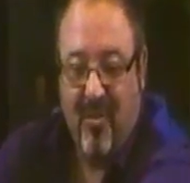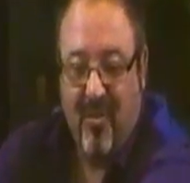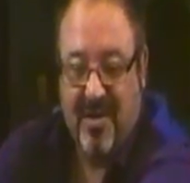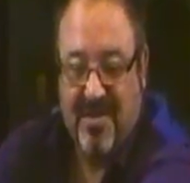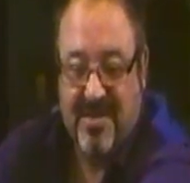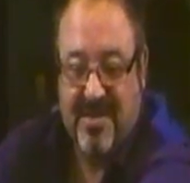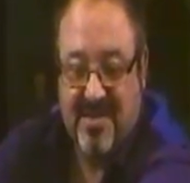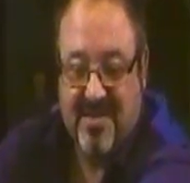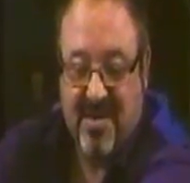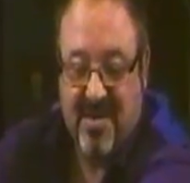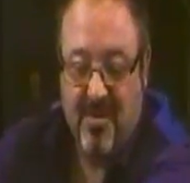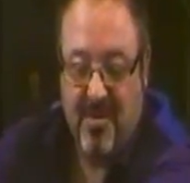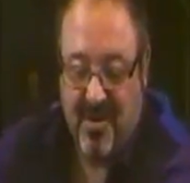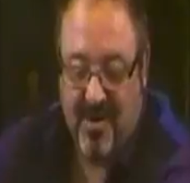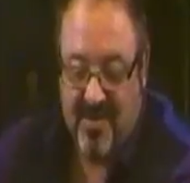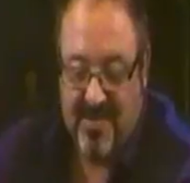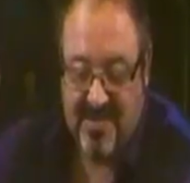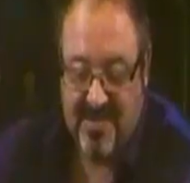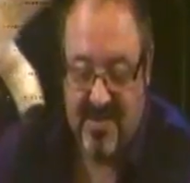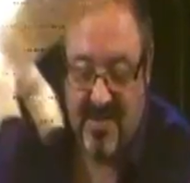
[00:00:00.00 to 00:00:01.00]

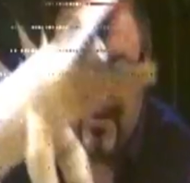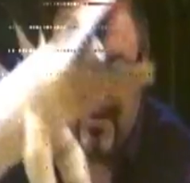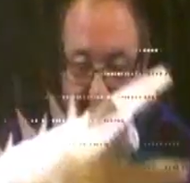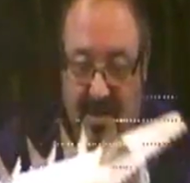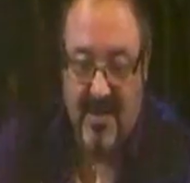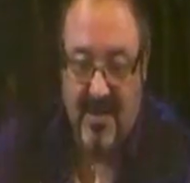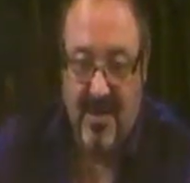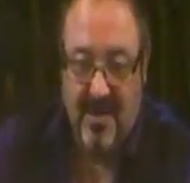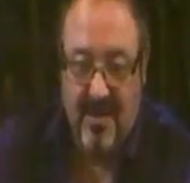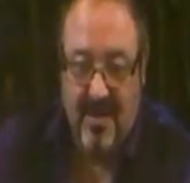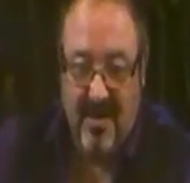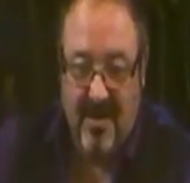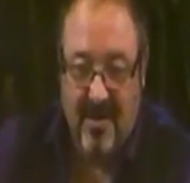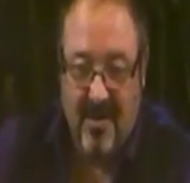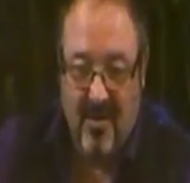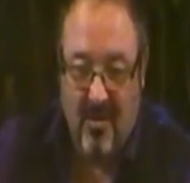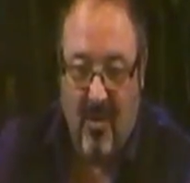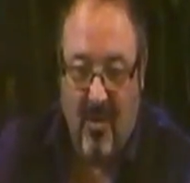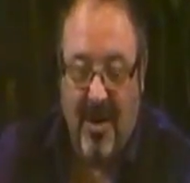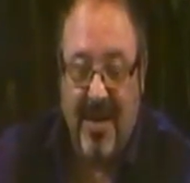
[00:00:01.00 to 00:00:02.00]
Prestosuchus.
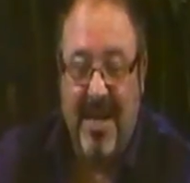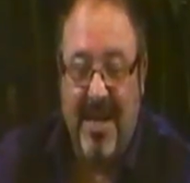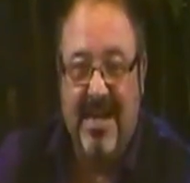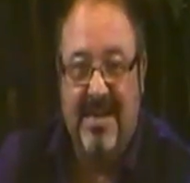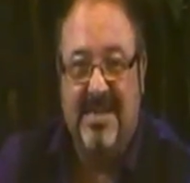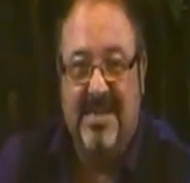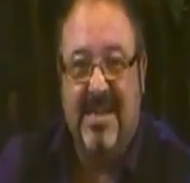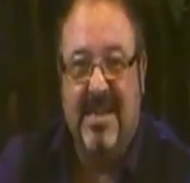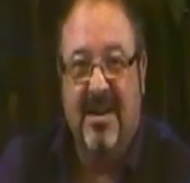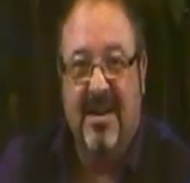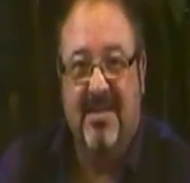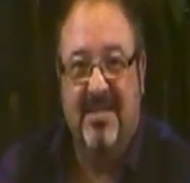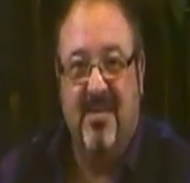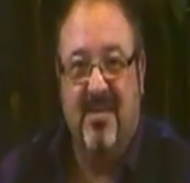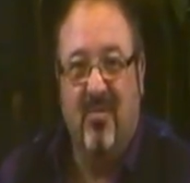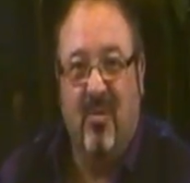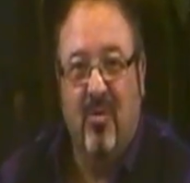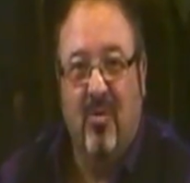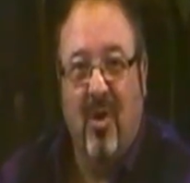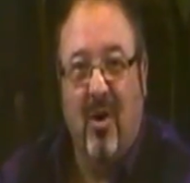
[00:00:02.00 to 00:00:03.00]
quite an easy,
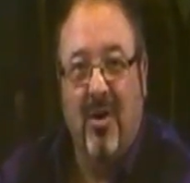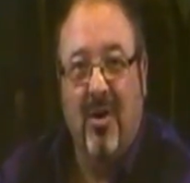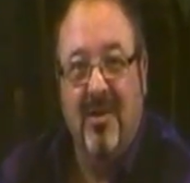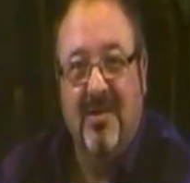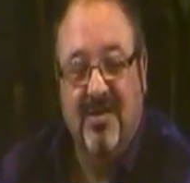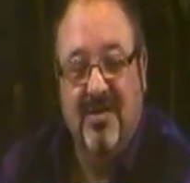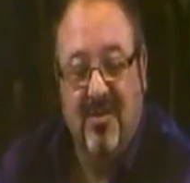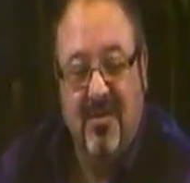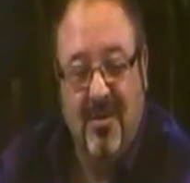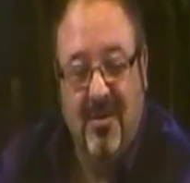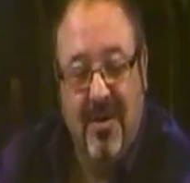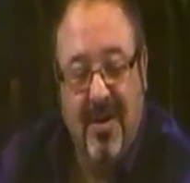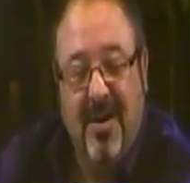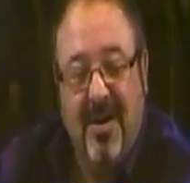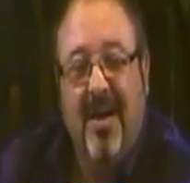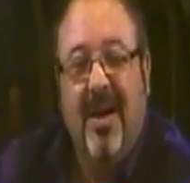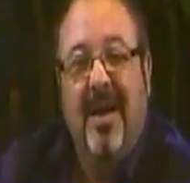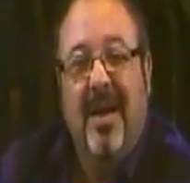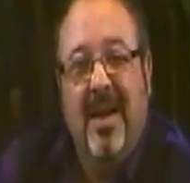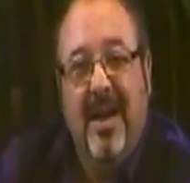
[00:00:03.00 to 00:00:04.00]
simple dinosaur.
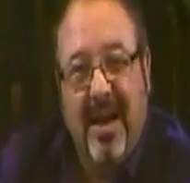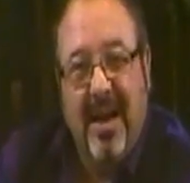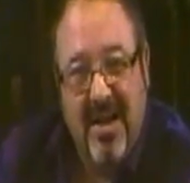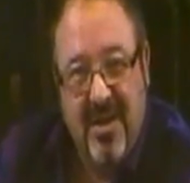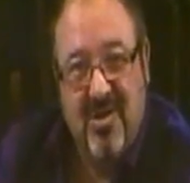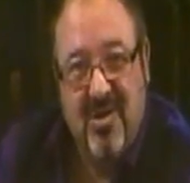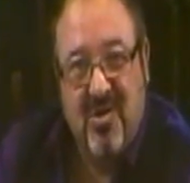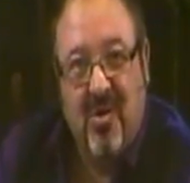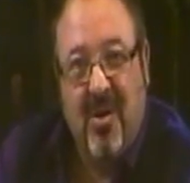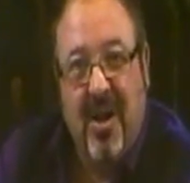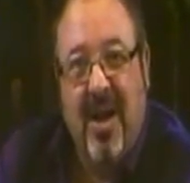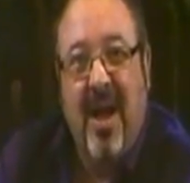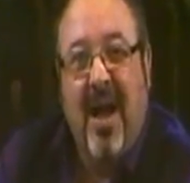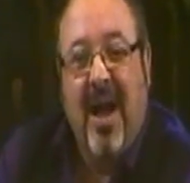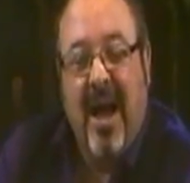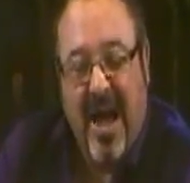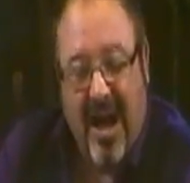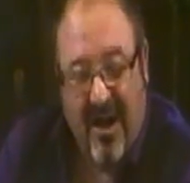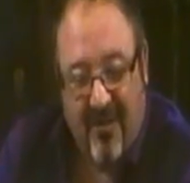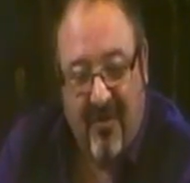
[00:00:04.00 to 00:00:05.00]
Enjoy it,
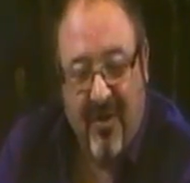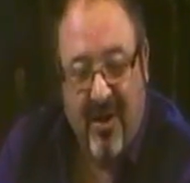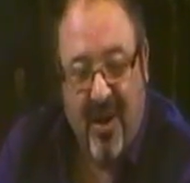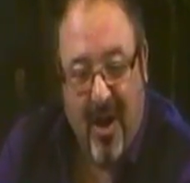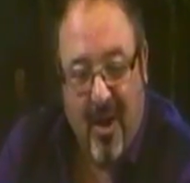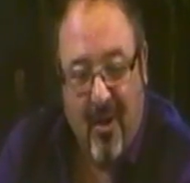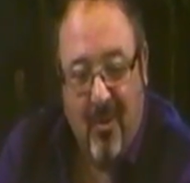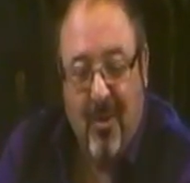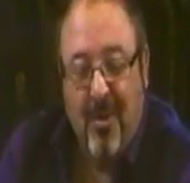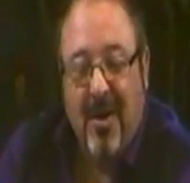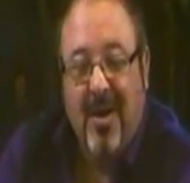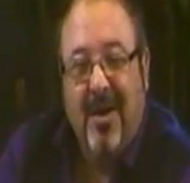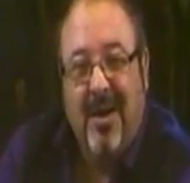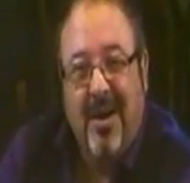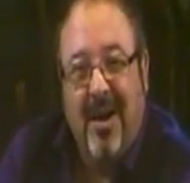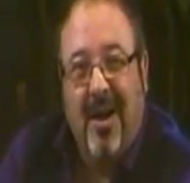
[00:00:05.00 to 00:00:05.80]
have a go.